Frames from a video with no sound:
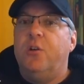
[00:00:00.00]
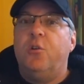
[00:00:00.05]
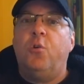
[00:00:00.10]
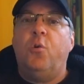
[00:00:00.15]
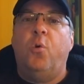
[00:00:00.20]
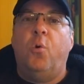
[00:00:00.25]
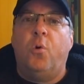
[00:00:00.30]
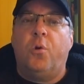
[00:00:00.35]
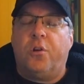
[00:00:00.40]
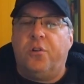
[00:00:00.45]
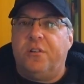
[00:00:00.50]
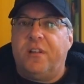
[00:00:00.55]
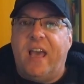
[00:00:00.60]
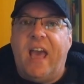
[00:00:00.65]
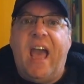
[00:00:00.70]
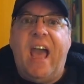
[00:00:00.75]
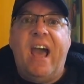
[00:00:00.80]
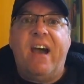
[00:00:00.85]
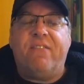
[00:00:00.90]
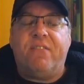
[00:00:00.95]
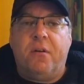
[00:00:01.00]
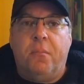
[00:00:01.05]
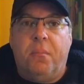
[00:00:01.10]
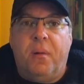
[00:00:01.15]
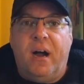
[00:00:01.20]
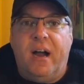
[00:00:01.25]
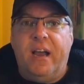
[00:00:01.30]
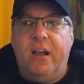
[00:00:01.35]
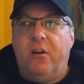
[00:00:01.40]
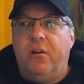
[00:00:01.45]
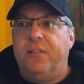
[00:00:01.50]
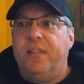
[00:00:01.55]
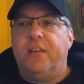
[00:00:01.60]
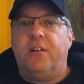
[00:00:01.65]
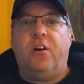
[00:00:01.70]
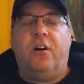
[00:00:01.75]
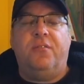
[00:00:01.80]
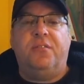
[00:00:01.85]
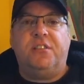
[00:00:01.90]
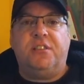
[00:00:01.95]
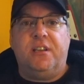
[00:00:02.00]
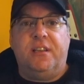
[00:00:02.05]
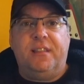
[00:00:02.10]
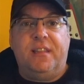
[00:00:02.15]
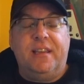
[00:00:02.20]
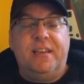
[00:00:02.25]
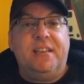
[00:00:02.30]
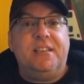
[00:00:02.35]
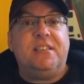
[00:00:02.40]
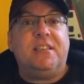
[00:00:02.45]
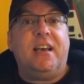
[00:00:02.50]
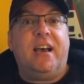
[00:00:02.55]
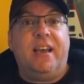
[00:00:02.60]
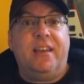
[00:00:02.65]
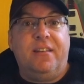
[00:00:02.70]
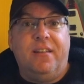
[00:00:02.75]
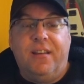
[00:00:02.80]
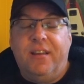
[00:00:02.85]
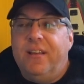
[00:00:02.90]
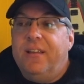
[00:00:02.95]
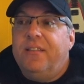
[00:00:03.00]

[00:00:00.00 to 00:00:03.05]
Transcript: quarter to half a mile, and then all of a sudden they decide